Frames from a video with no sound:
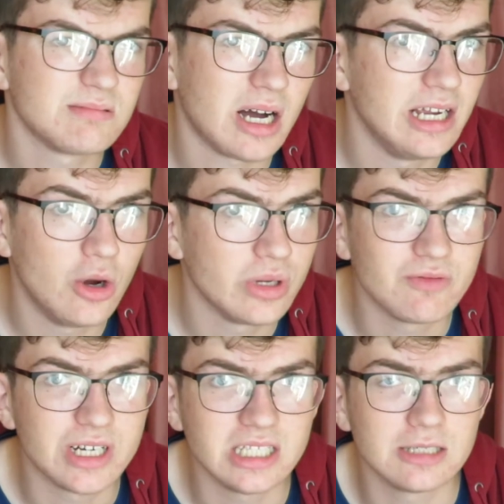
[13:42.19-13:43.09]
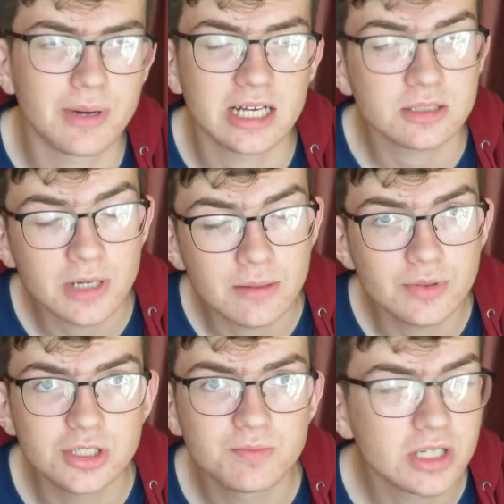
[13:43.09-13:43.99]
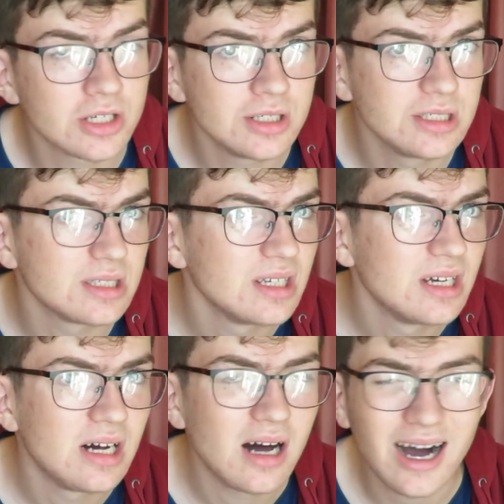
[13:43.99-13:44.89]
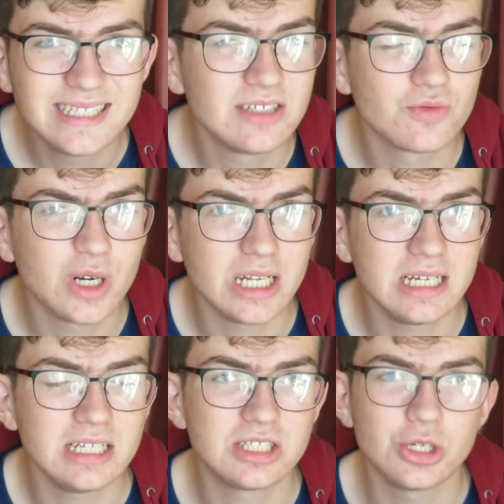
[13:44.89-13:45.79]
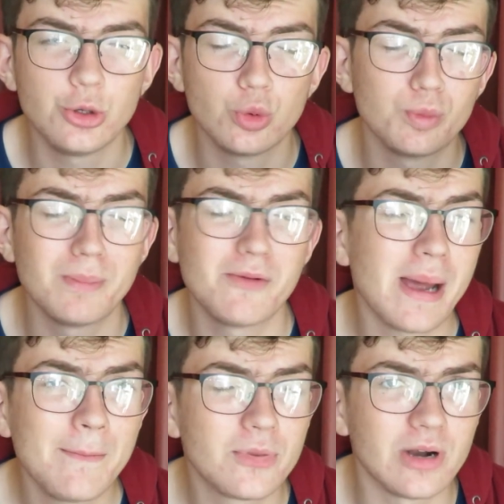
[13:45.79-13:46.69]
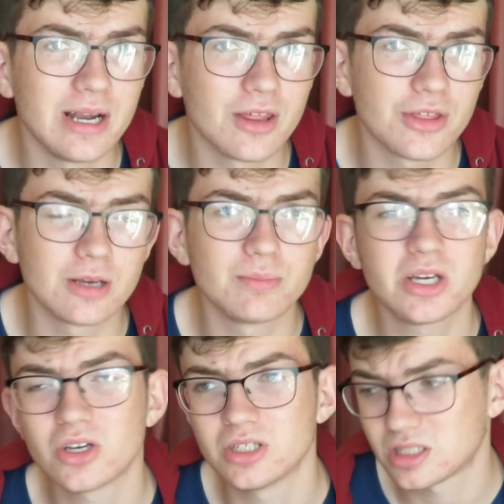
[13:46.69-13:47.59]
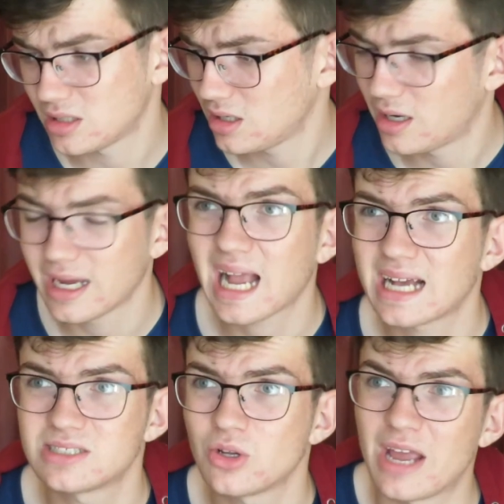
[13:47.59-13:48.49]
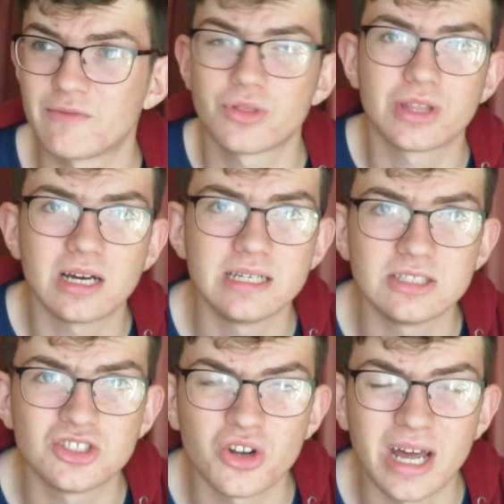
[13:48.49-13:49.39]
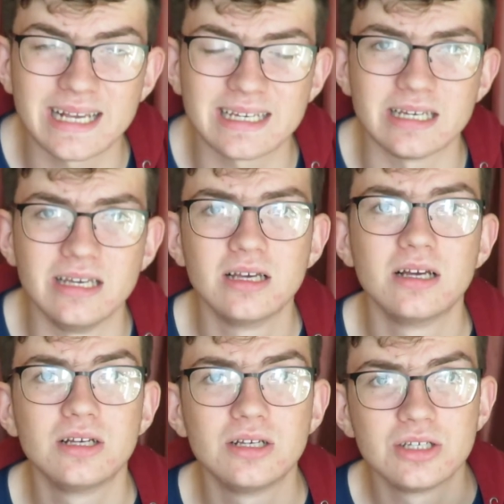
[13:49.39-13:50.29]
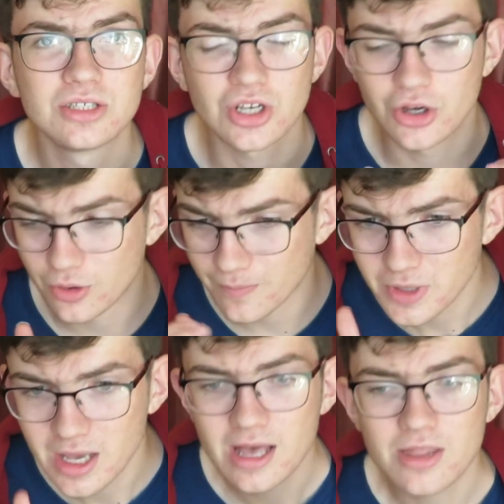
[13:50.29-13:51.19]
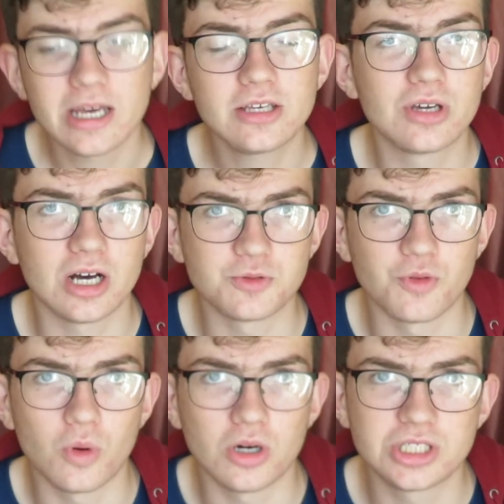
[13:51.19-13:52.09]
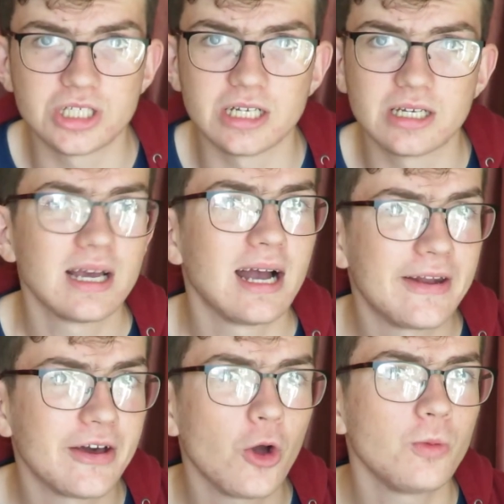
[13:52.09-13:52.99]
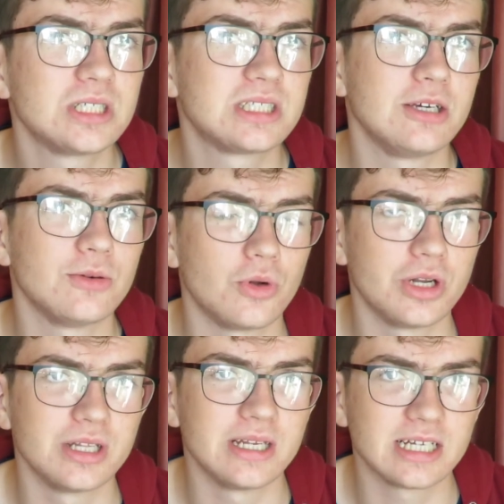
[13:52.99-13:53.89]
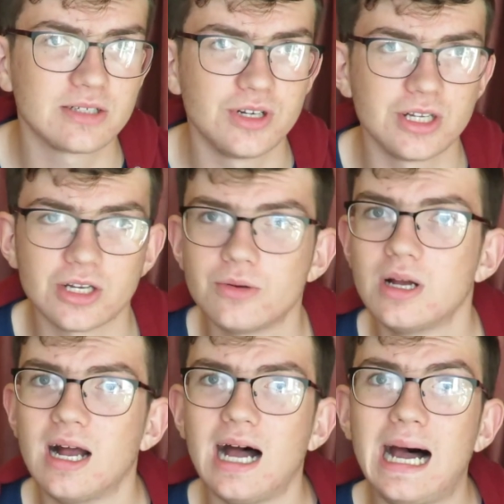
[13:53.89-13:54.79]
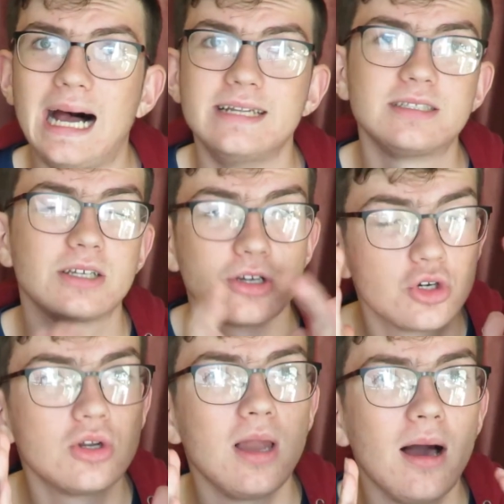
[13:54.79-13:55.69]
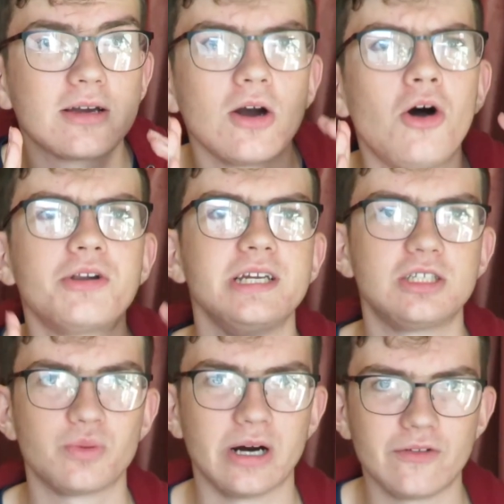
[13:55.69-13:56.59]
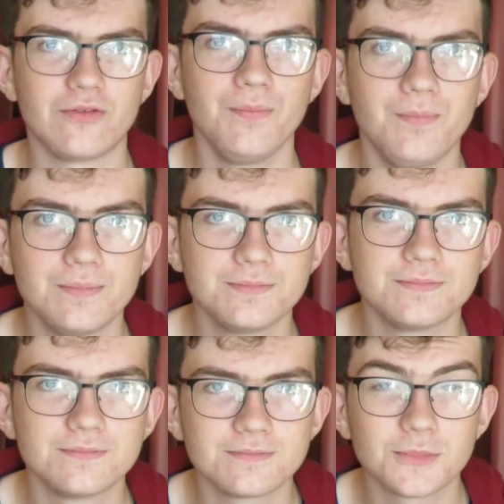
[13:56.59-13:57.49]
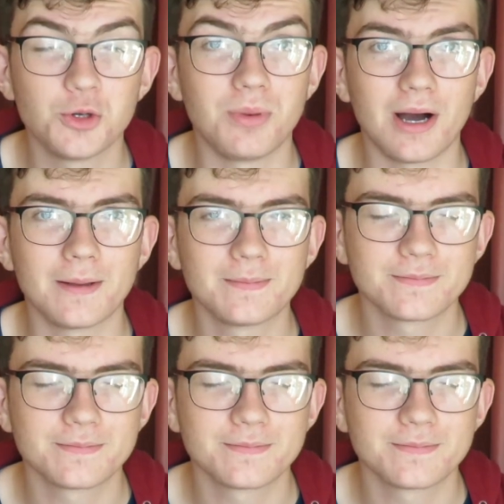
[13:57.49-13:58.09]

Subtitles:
I only really did past papers because I didn't really need to remember anything because I had everything I needed on Anki. So thank you guys for watching, and I hope to see you all in the next video, and good luck on year 12. Goodbye.